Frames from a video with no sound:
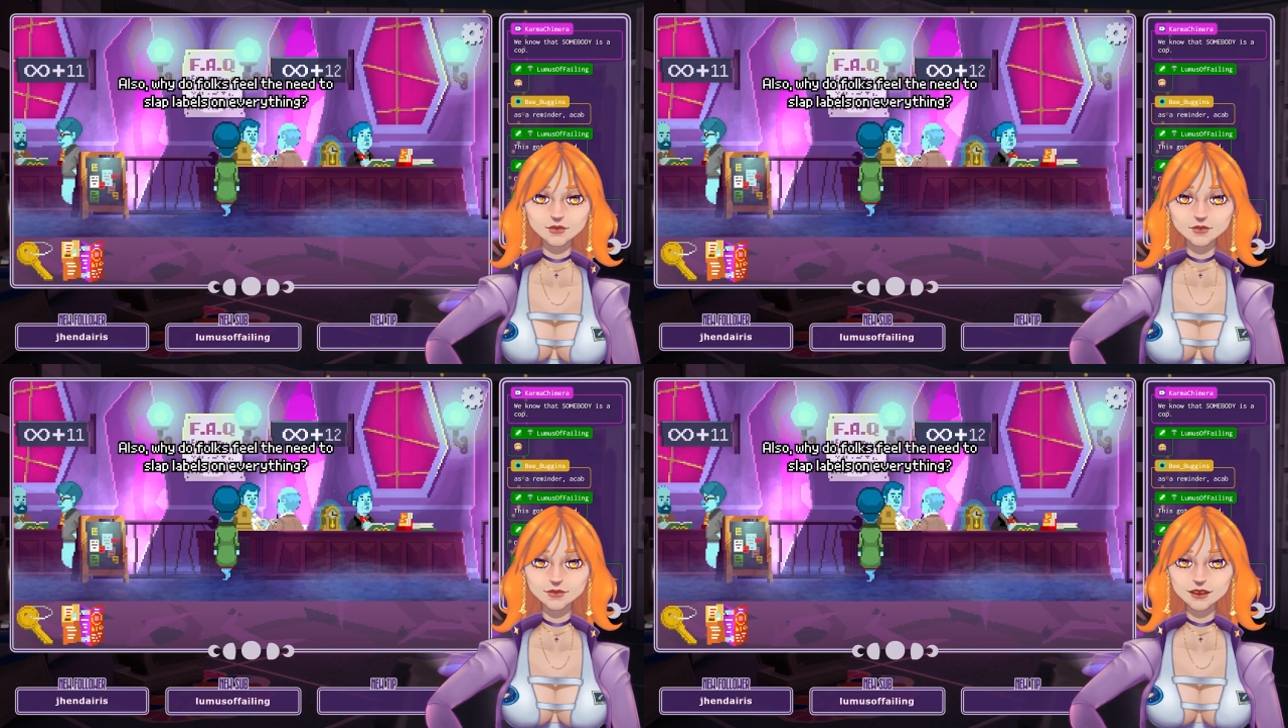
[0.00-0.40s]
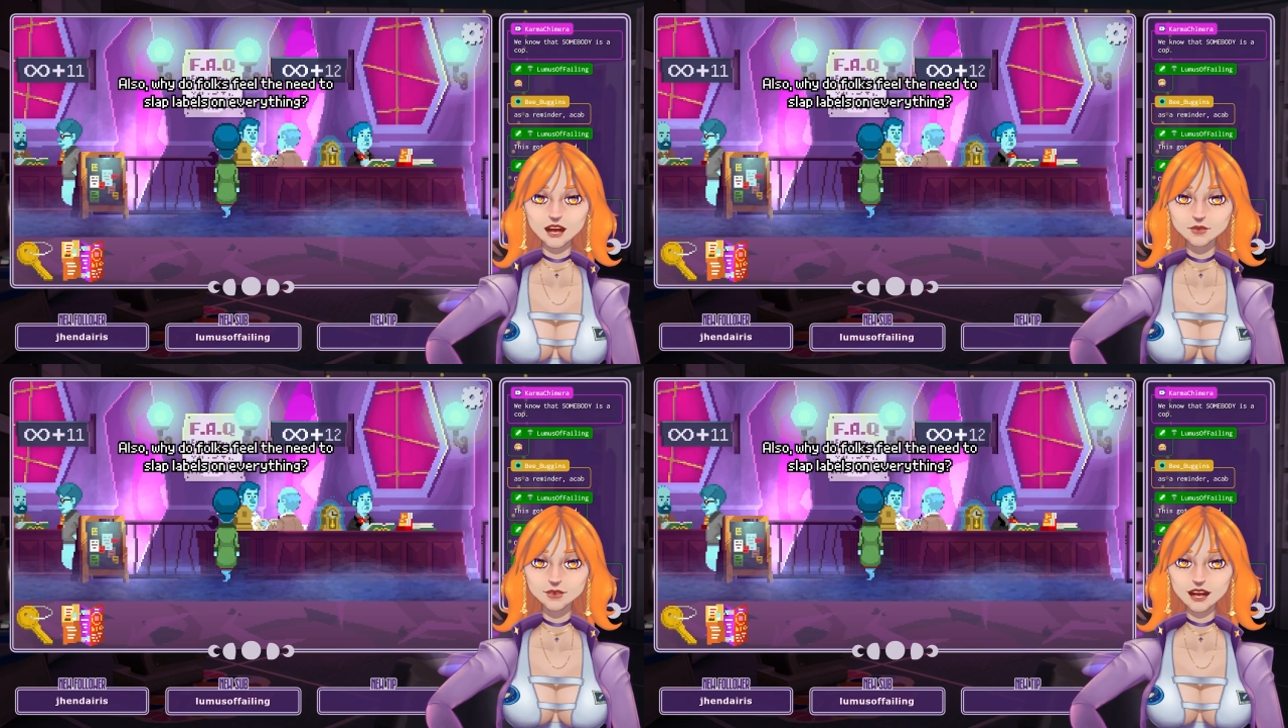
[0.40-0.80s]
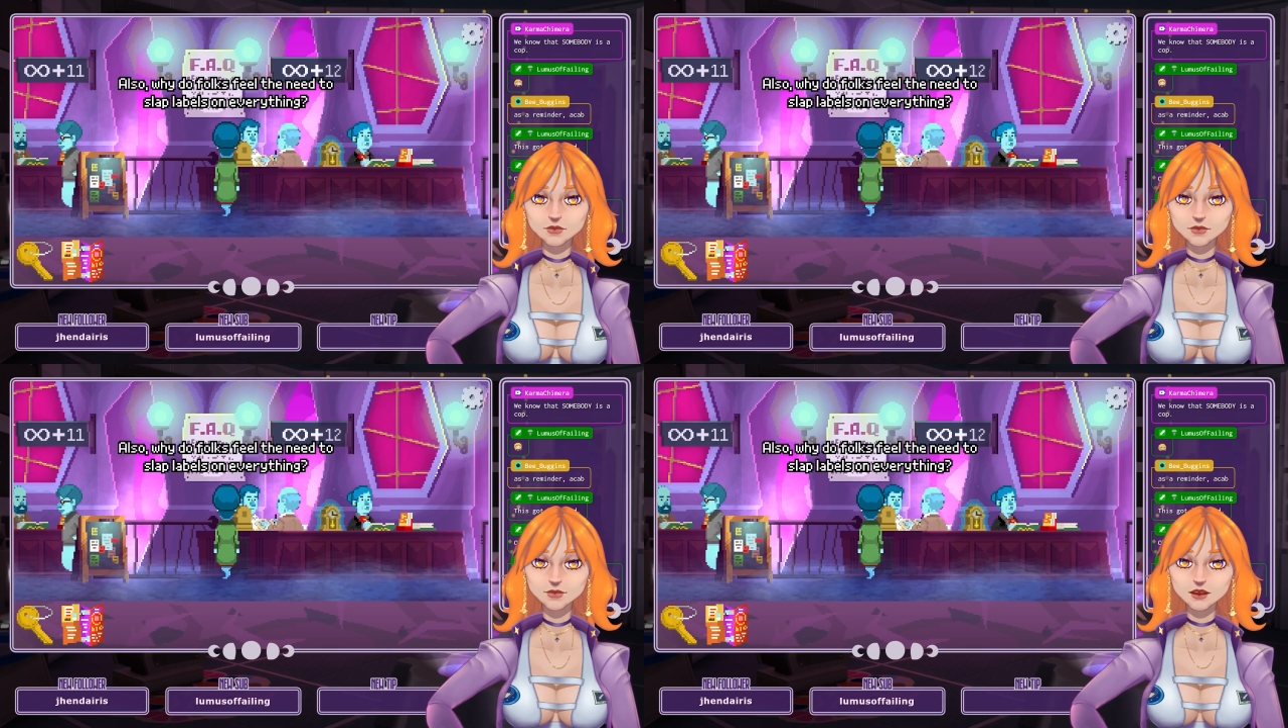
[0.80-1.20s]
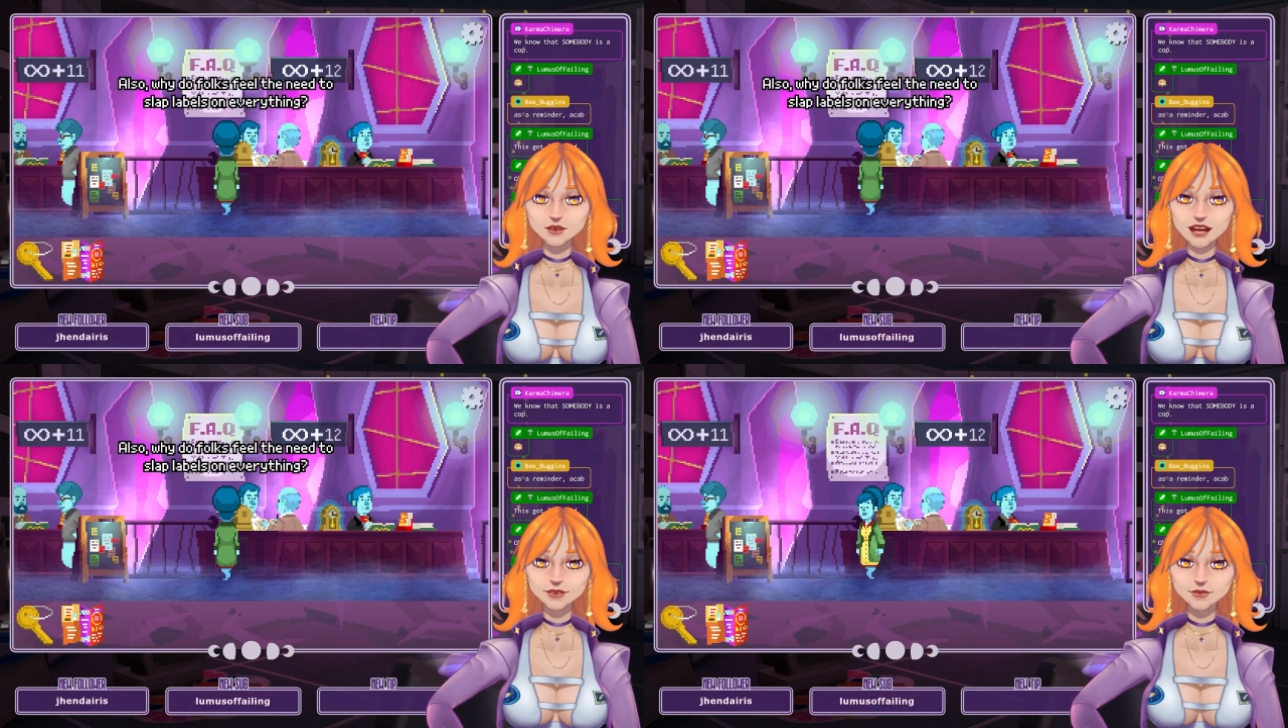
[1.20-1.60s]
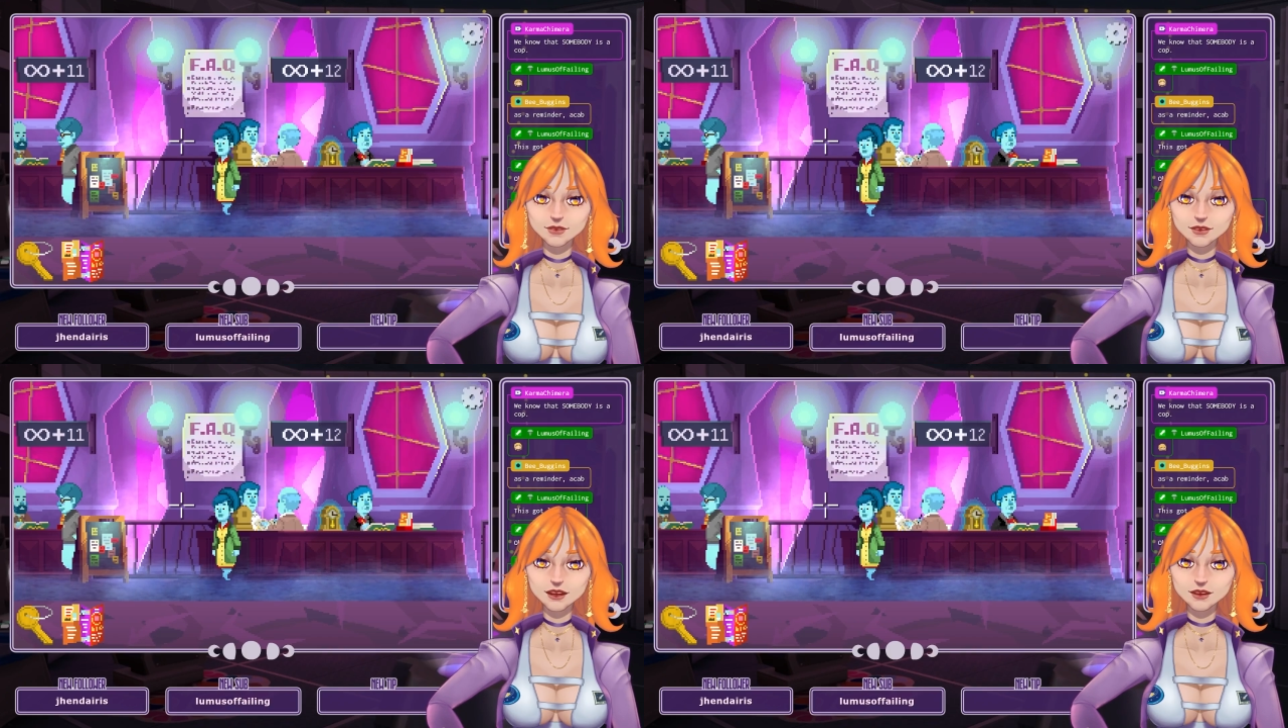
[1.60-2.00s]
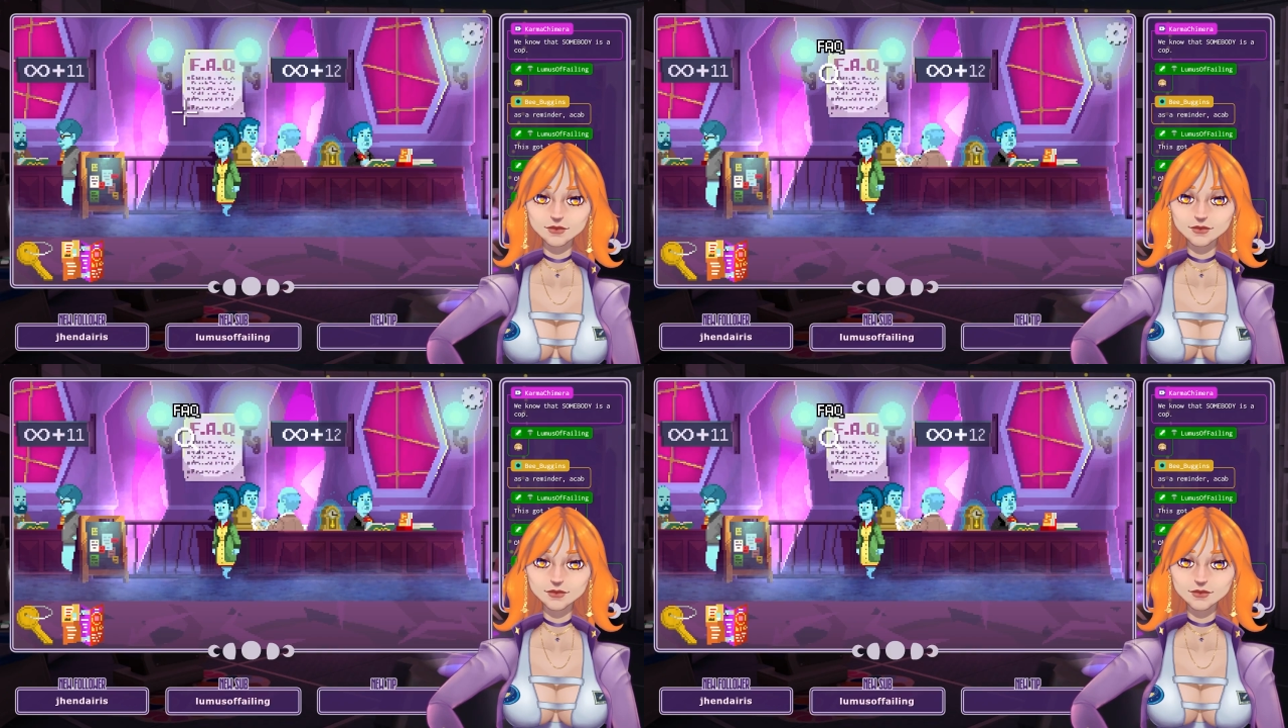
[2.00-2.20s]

to slap labels on everything?